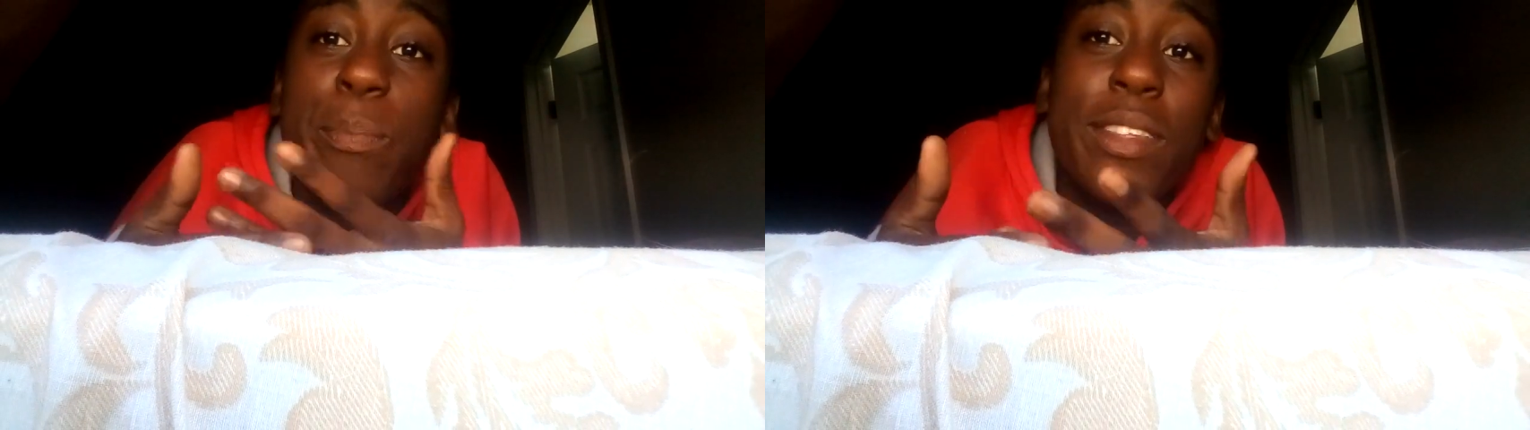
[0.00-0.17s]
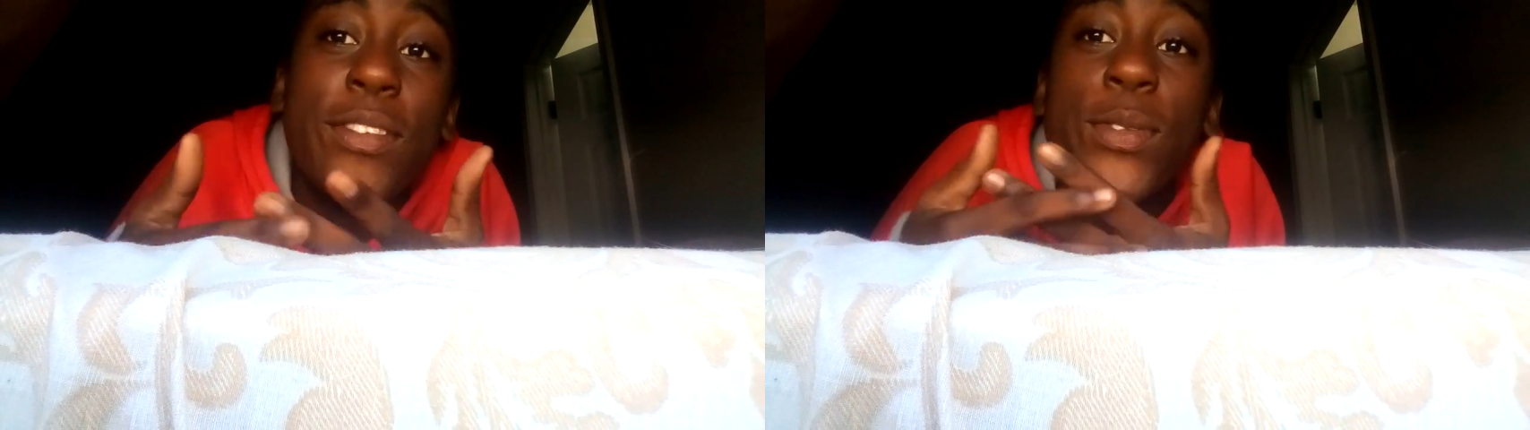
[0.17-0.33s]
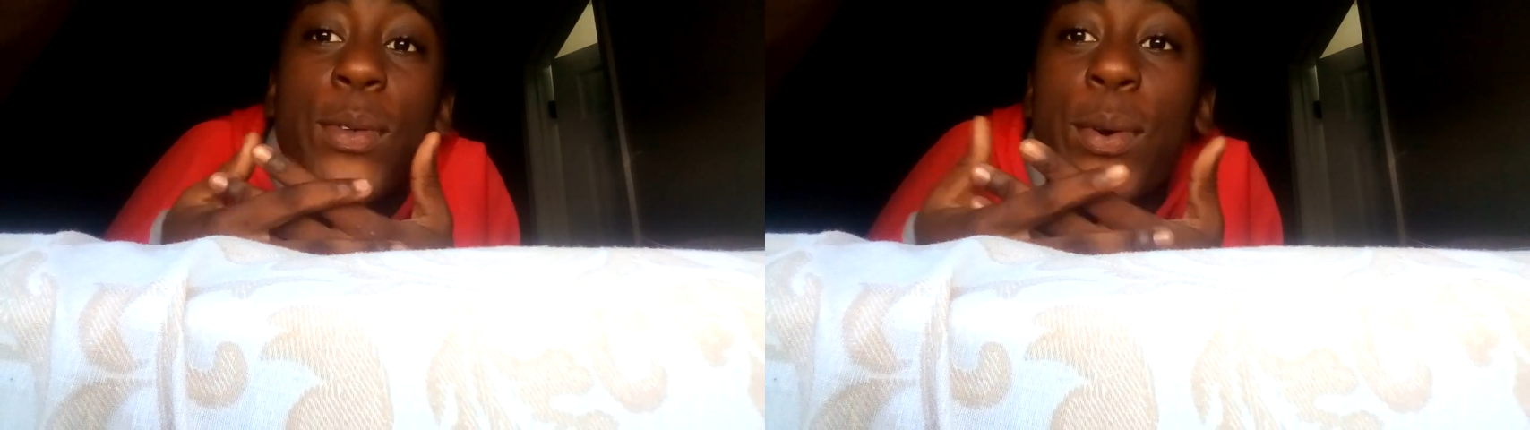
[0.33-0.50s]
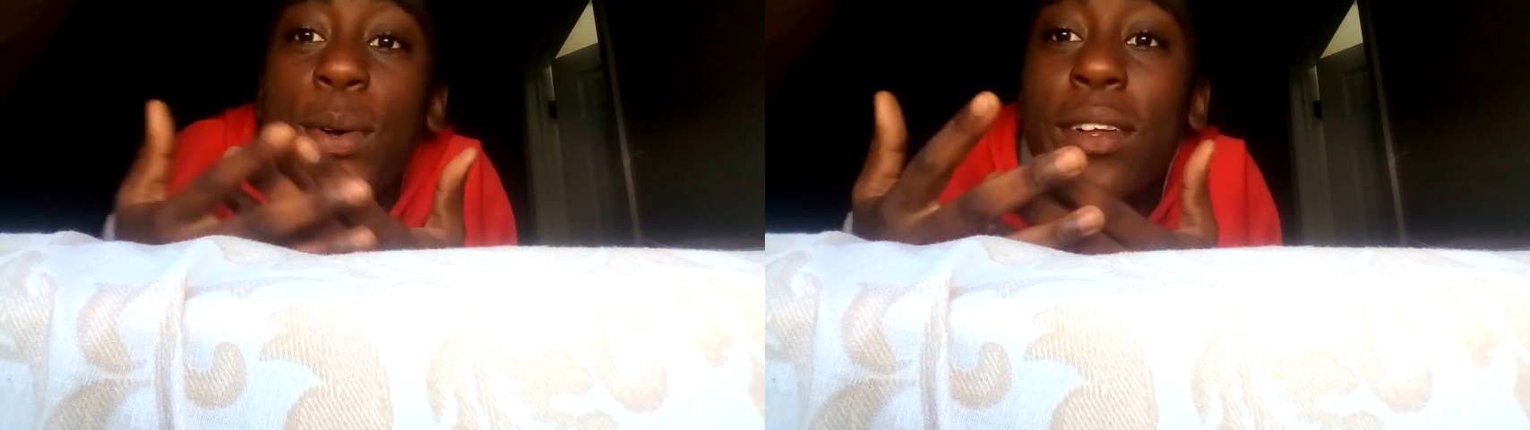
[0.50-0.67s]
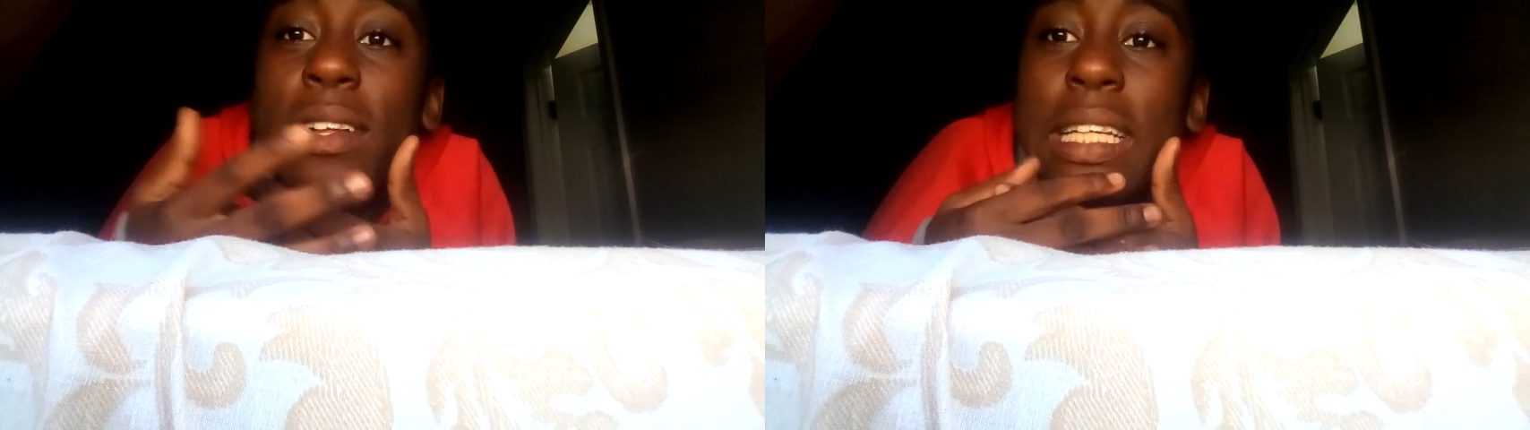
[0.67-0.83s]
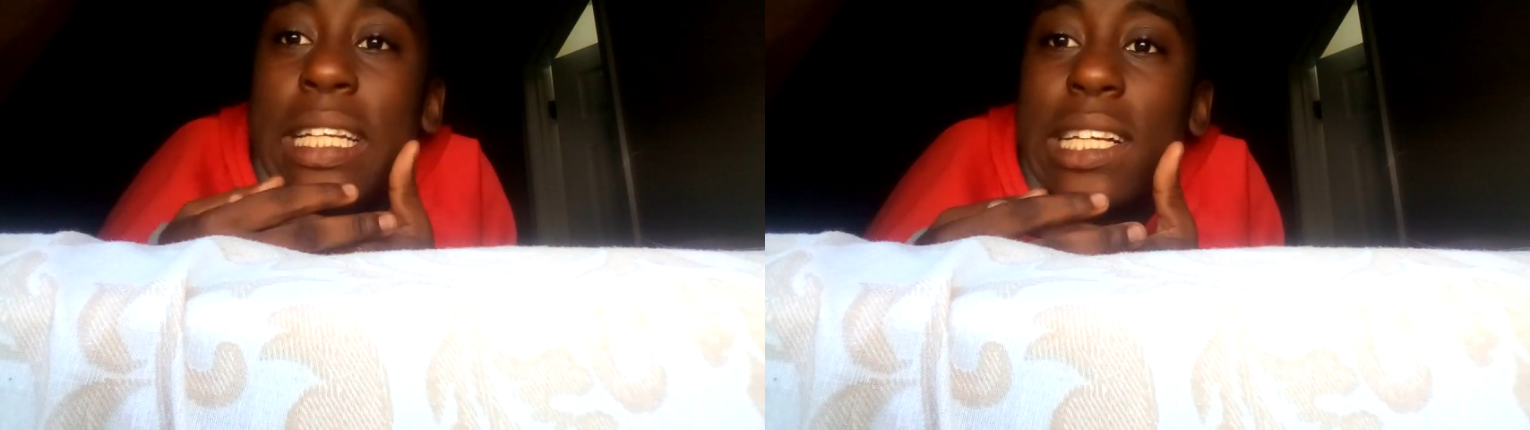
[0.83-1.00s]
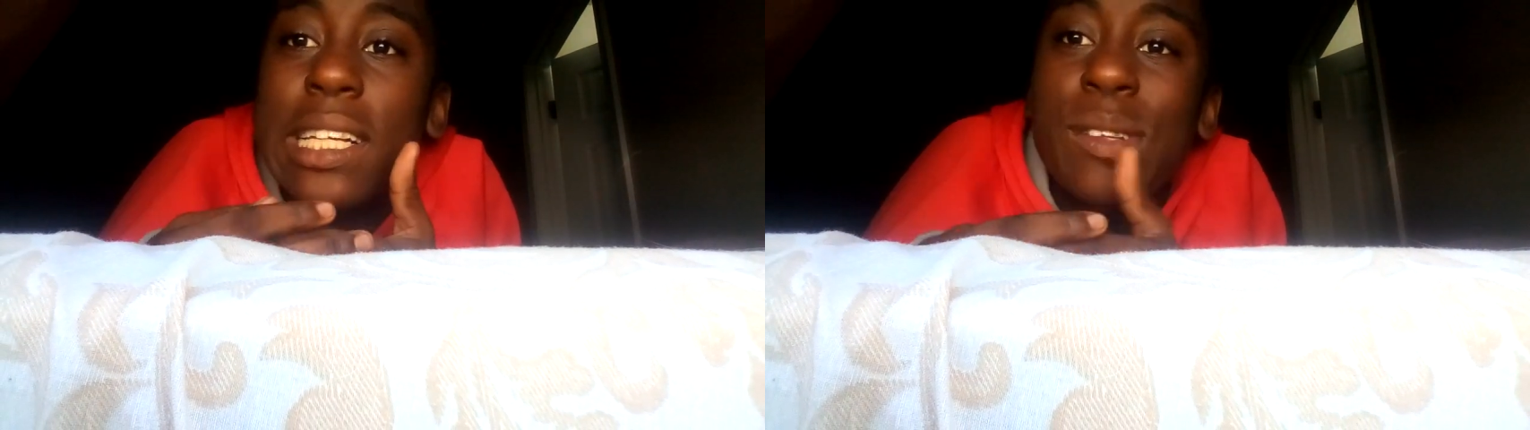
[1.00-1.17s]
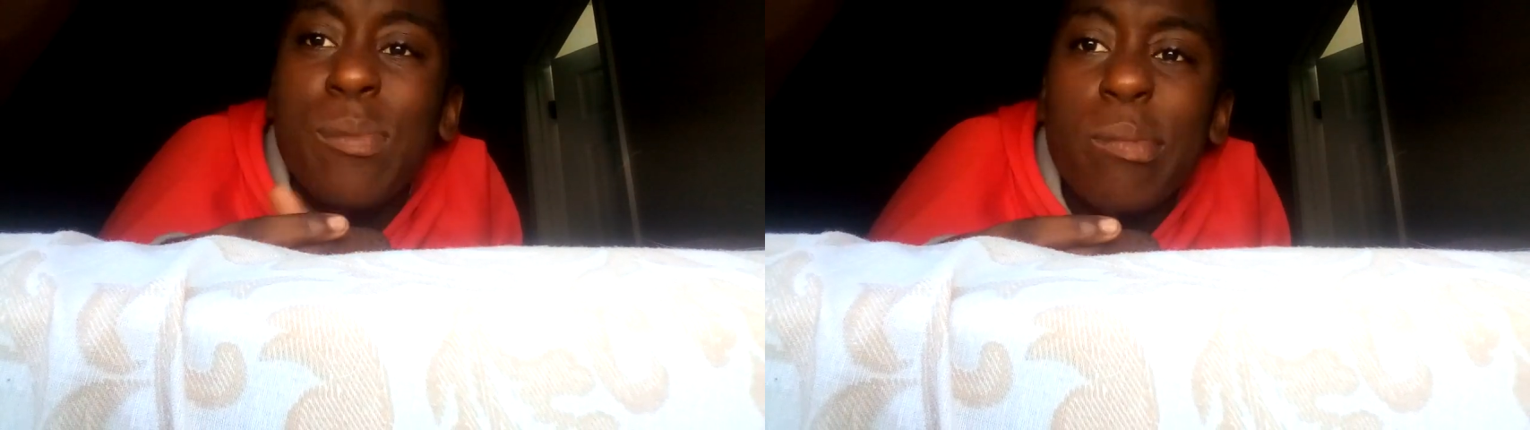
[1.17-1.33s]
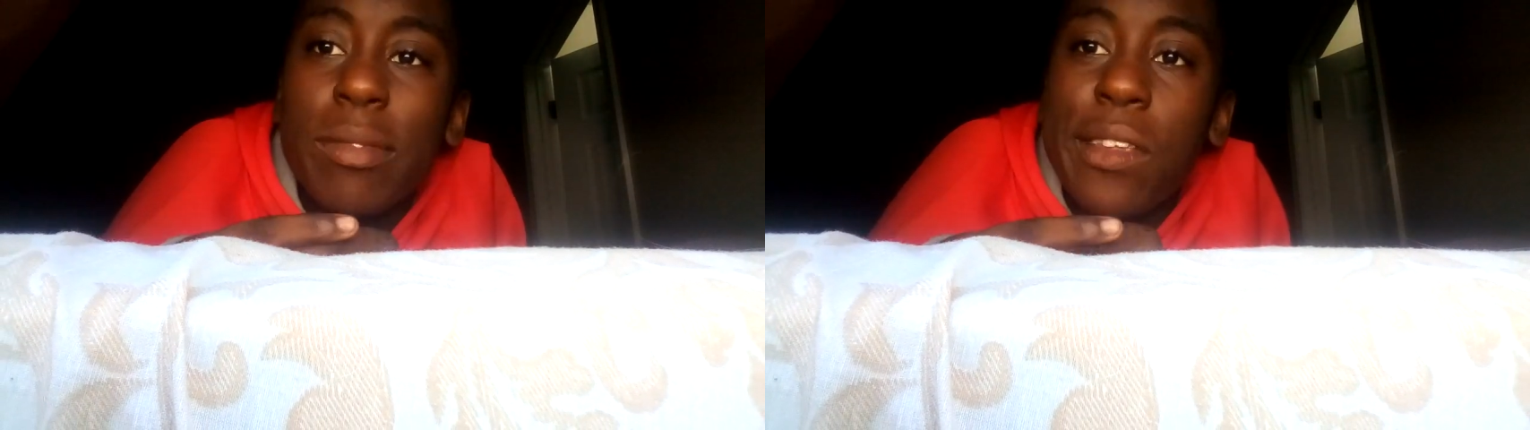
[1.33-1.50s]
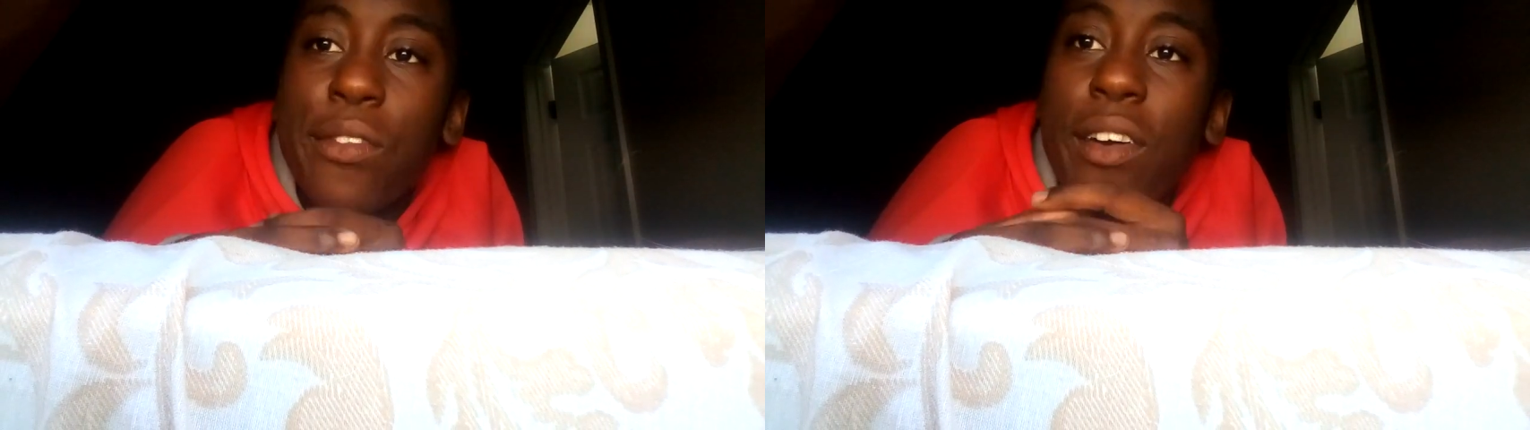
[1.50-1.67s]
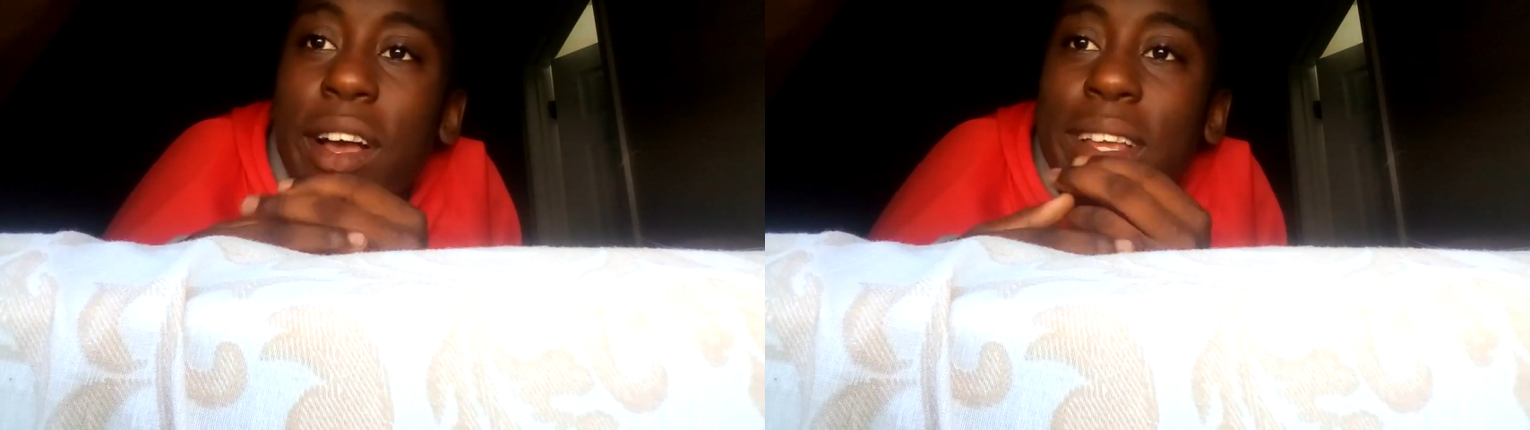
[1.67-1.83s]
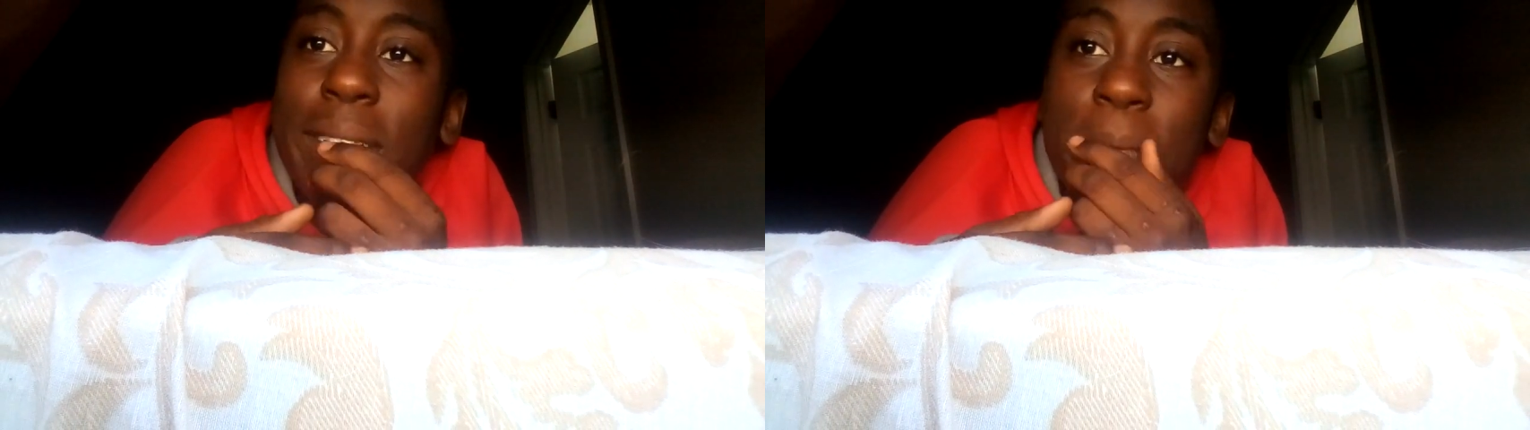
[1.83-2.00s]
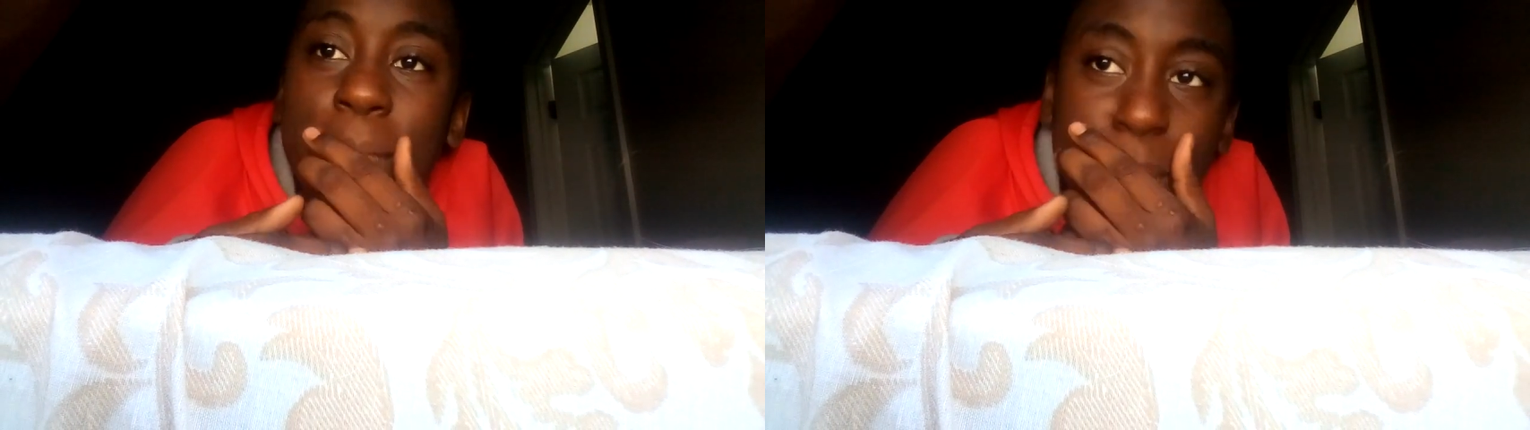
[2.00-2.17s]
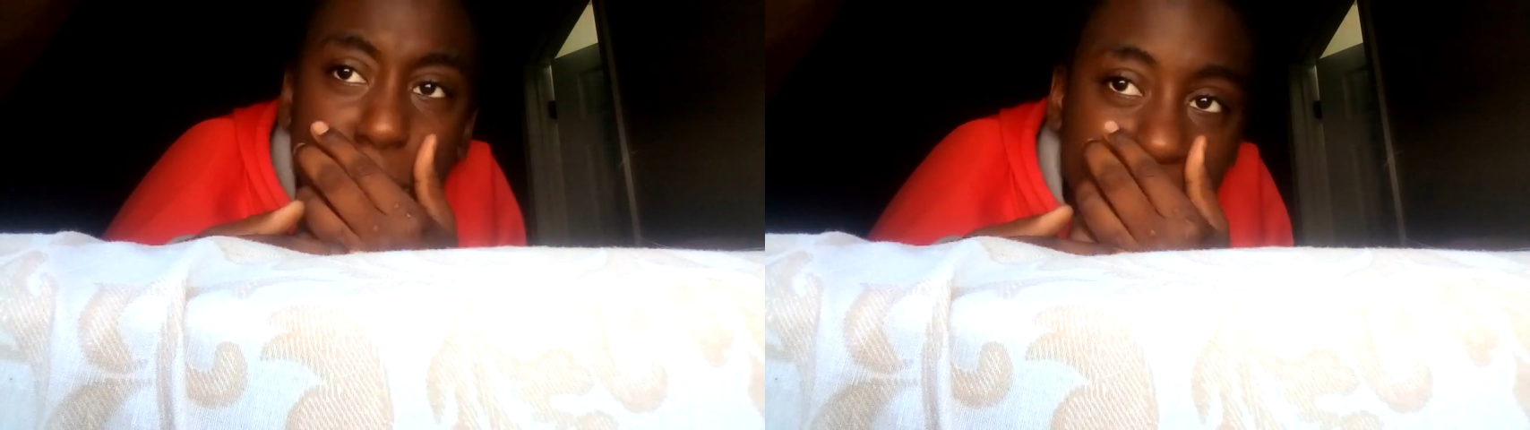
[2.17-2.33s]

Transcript: school. Fucking